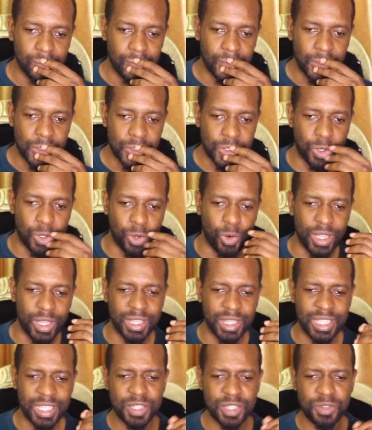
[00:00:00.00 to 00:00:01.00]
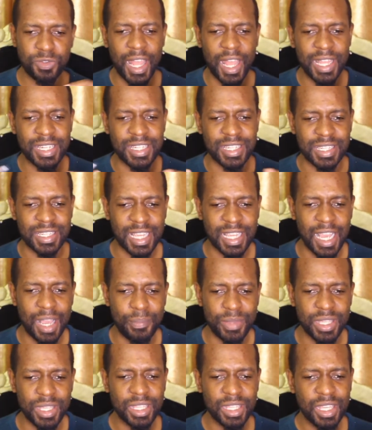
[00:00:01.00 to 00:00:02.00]
So when this flood is
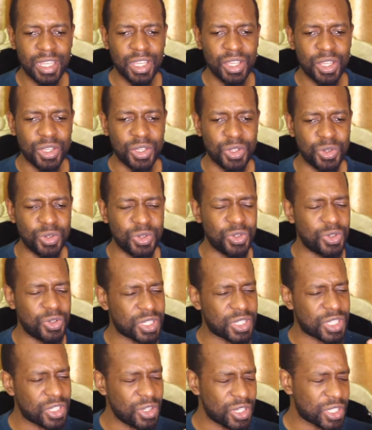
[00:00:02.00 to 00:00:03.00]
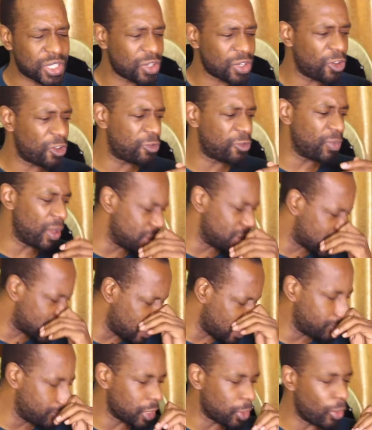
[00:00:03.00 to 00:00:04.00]
coming, you, you see yourself, maybe
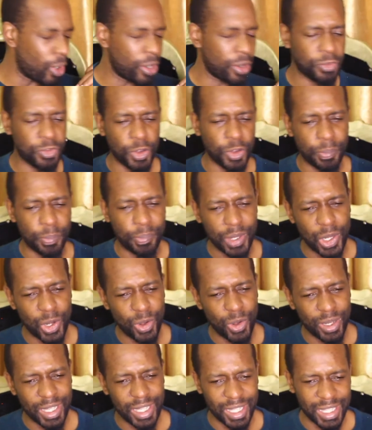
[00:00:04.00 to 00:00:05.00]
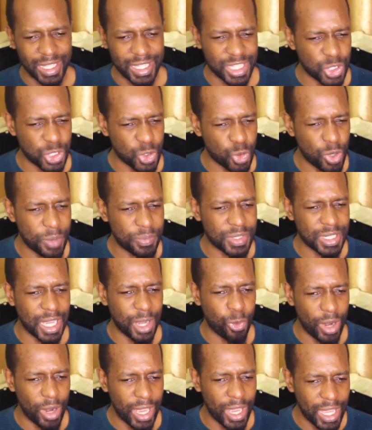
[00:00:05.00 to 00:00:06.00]
something, one of your belonging is swept
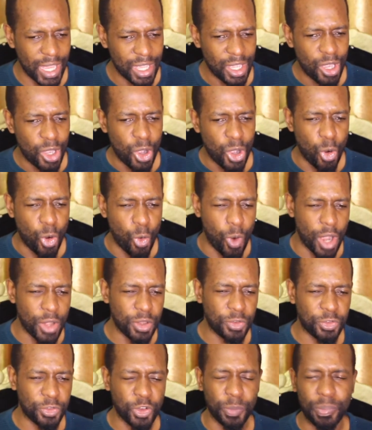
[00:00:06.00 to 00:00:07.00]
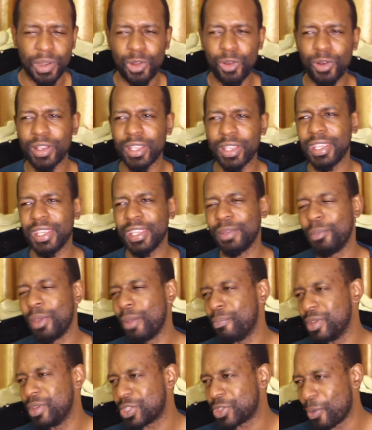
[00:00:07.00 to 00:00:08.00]
away, or one of your belonging,
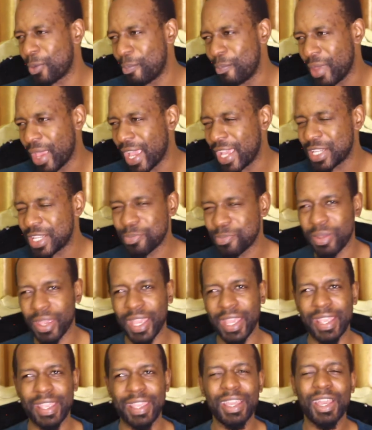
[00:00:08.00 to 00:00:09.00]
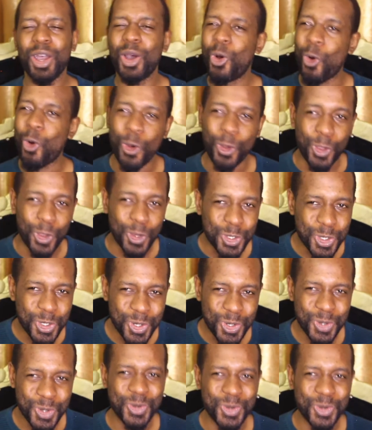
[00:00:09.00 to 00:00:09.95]
maybe it's your handbag or your shoe,